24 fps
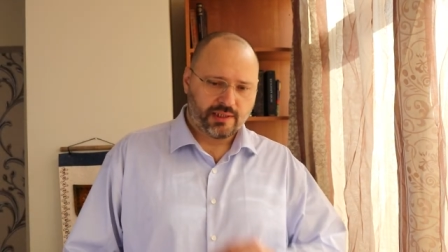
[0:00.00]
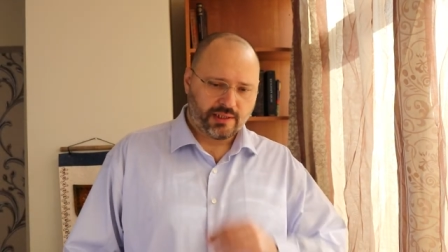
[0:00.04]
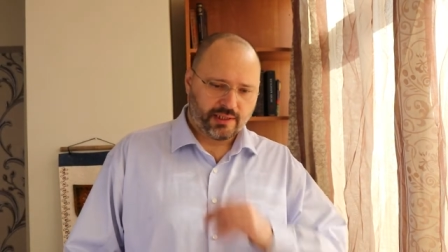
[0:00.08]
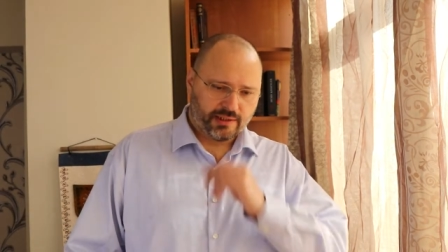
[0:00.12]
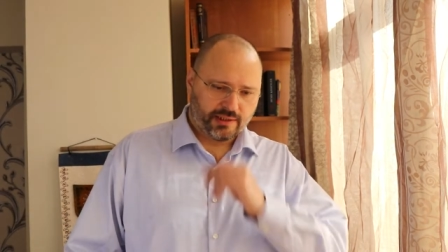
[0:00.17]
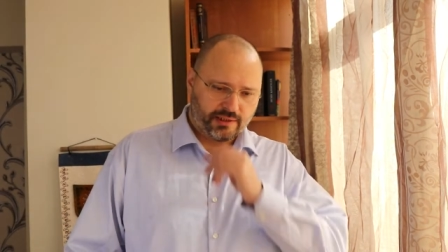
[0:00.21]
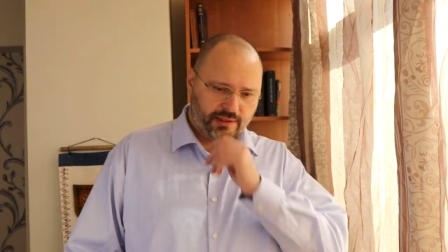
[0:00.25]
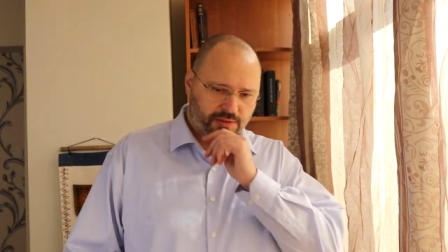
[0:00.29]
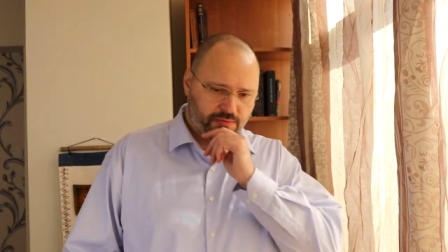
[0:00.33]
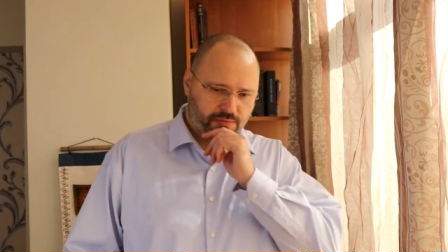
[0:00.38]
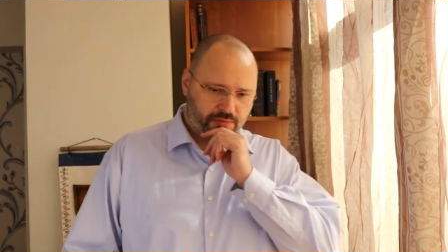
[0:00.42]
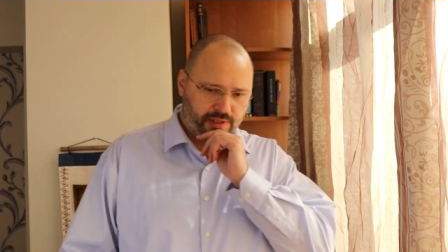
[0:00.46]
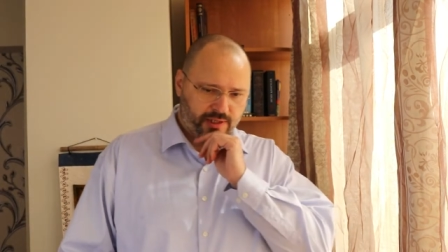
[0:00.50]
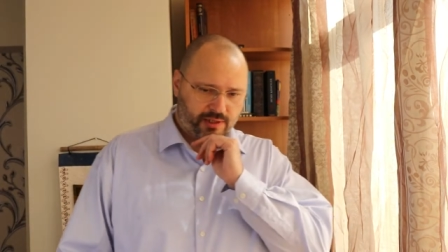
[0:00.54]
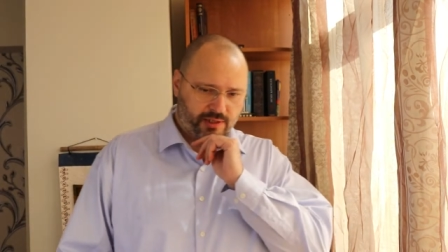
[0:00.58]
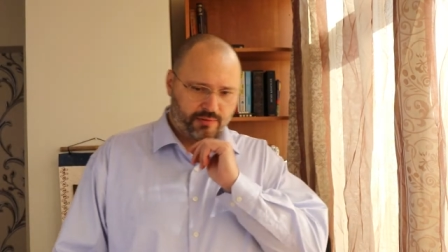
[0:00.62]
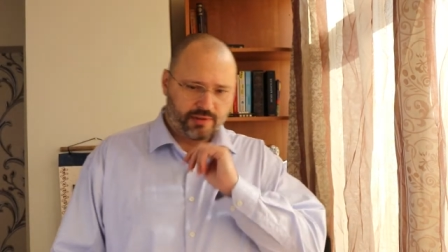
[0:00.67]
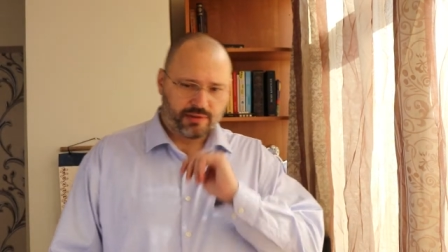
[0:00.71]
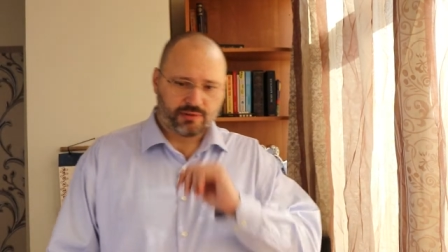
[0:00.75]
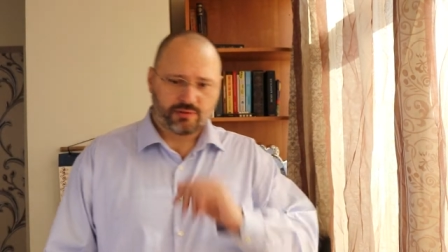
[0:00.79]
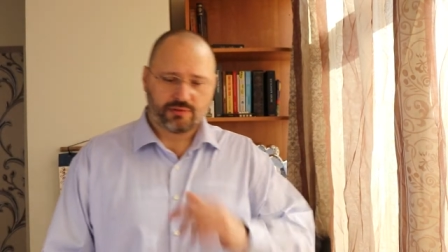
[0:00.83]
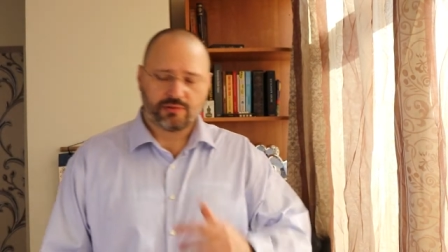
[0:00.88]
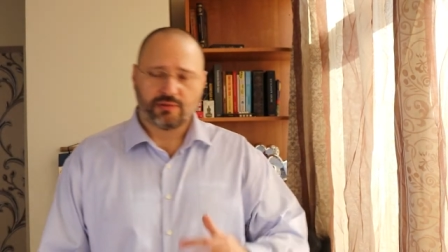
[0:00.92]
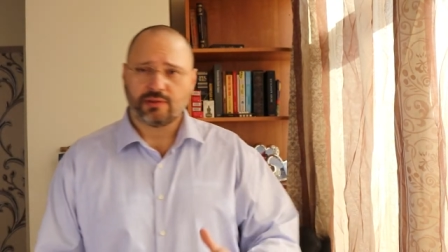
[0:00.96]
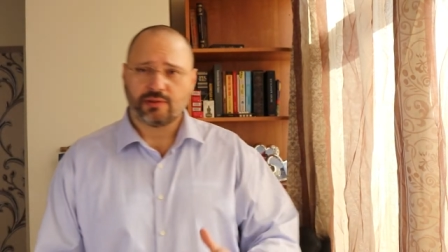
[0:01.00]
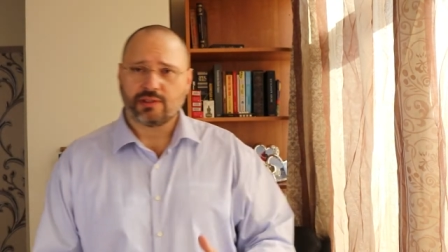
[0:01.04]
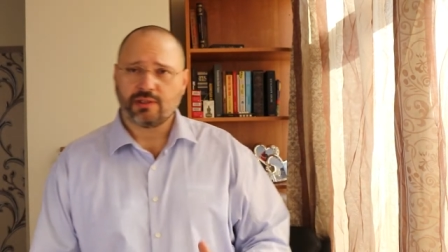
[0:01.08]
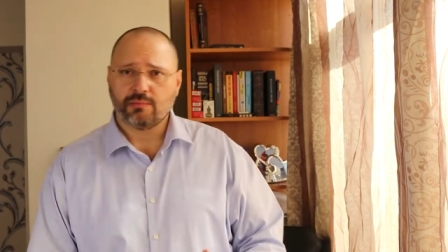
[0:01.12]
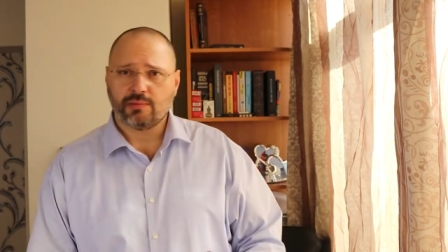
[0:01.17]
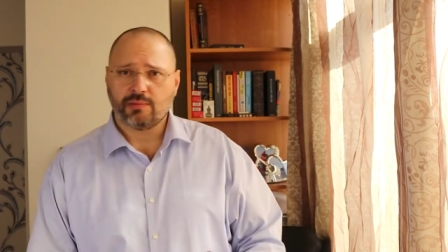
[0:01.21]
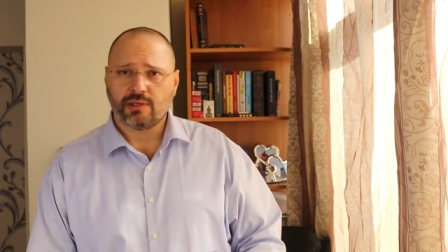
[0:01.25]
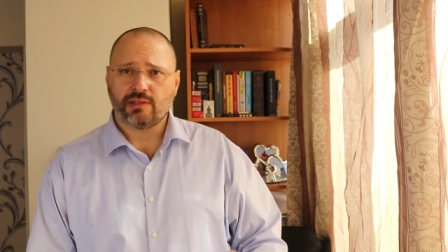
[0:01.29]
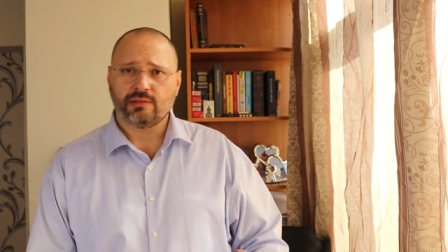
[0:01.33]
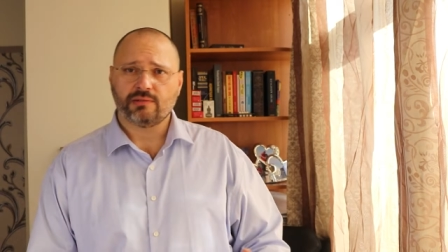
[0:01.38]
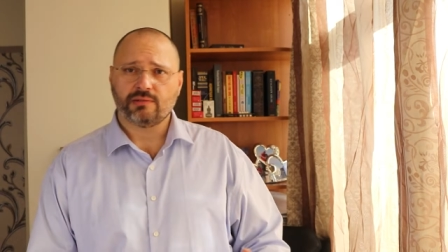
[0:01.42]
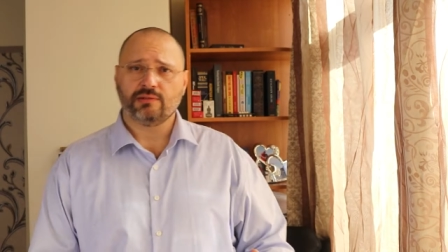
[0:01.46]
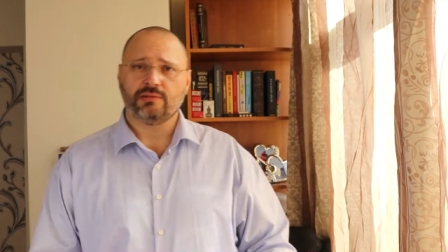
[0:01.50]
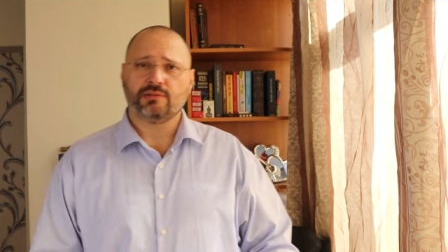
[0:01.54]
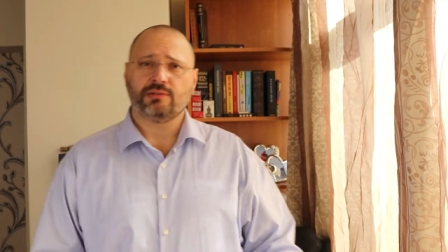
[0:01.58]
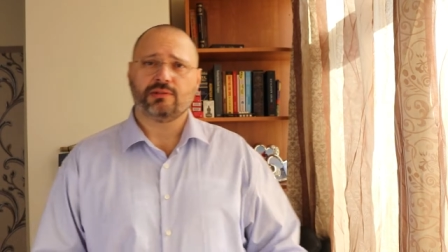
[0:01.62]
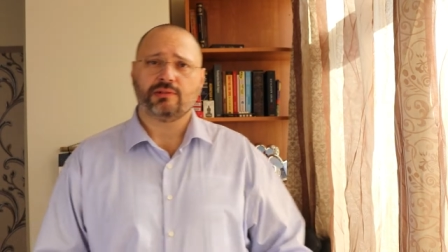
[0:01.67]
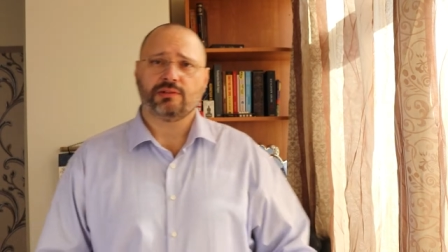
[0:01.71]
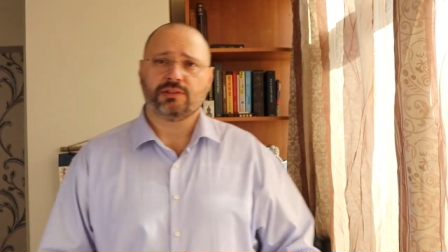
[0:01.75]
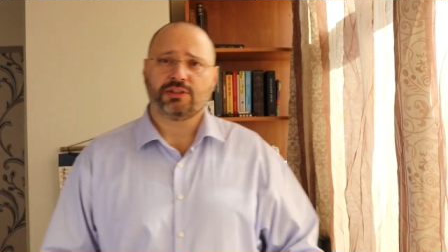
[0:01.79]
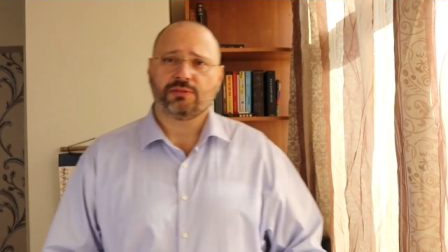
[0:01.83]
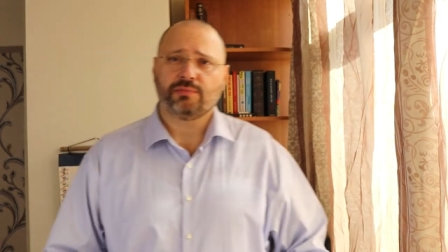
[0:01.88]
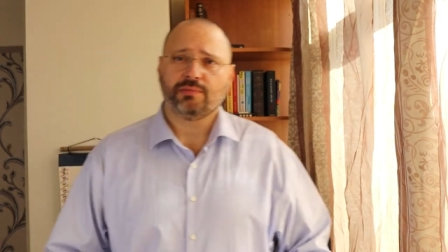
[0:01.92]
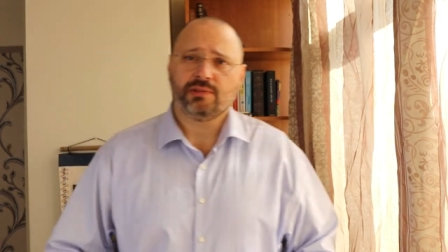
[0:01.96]
and this week I want to talk about the
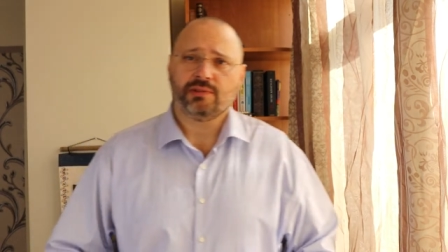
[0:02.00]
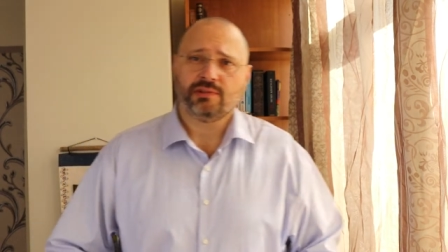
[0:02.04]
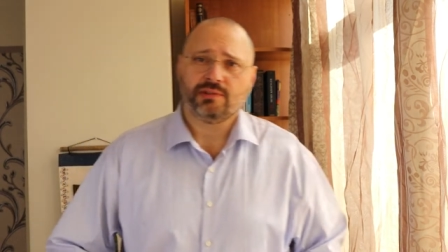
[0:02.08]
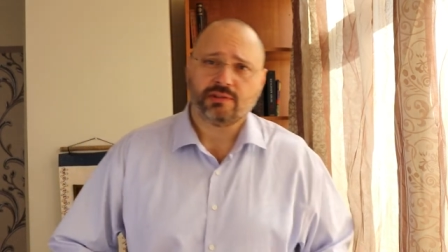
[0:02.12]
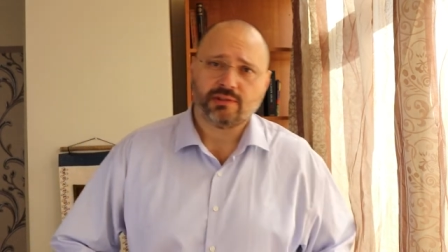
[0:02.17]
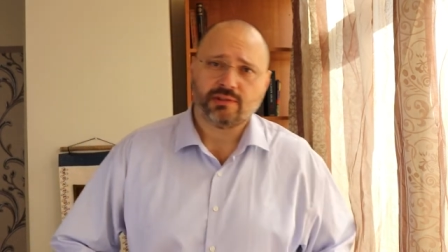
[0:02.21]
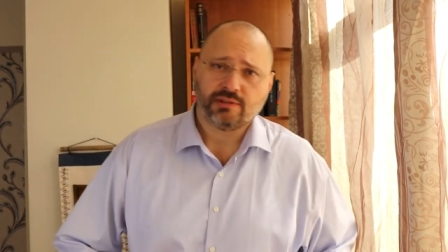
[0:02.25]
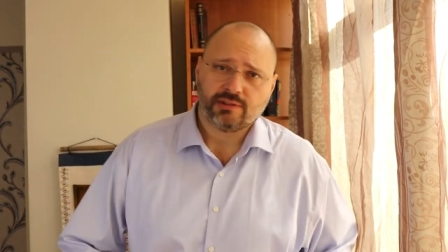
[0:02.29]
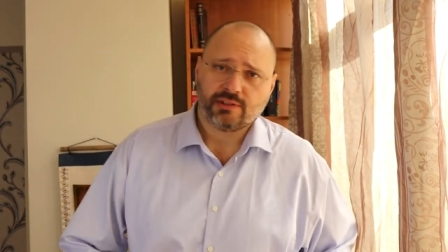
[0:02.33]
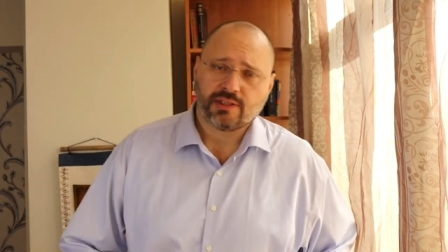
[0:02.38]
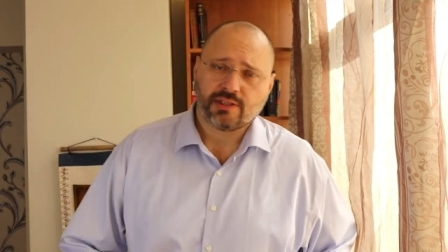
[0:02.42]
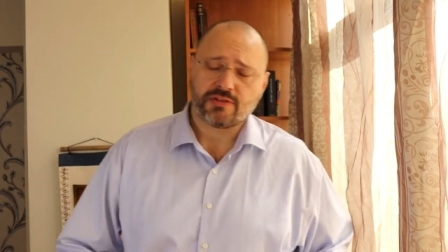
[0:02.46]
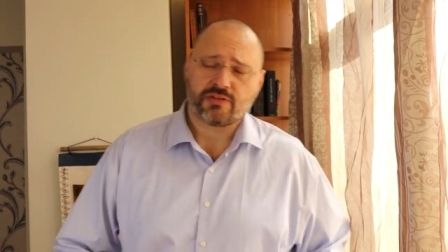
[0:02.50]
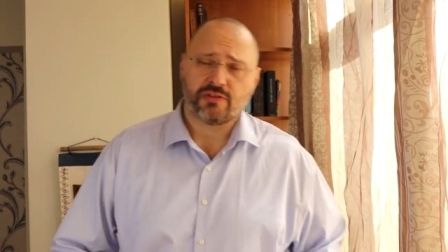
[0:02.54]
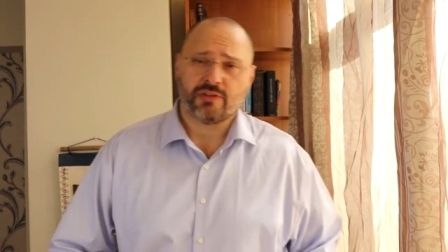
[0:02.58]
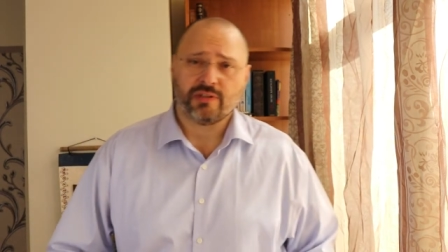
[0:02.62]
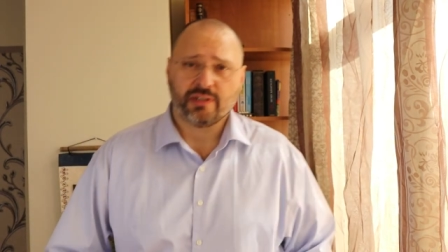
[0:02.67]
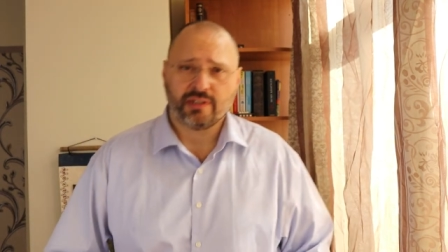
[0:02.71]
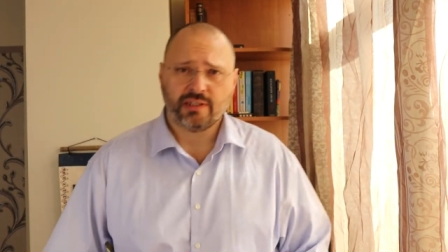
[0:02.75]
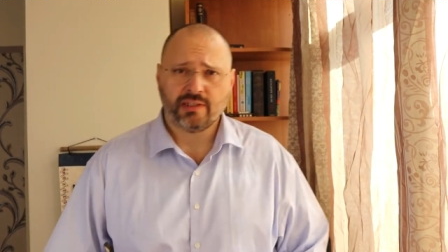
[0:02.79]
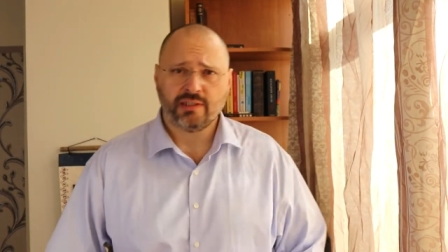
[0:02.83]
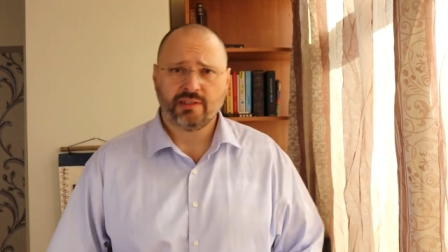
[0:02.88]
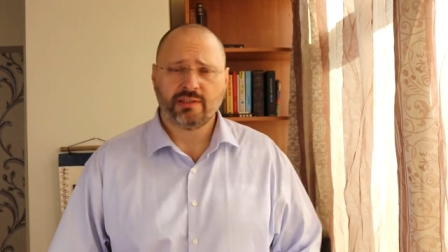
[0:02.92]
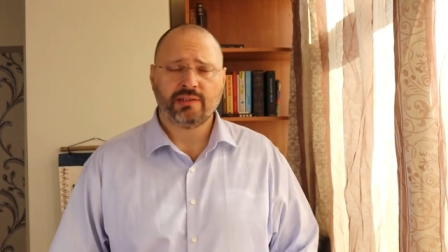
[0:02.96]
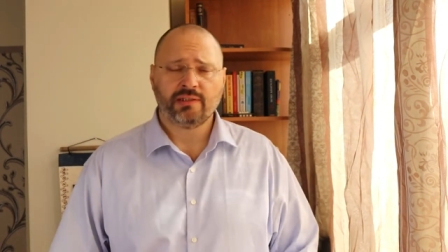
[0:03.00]
Turkish military industry.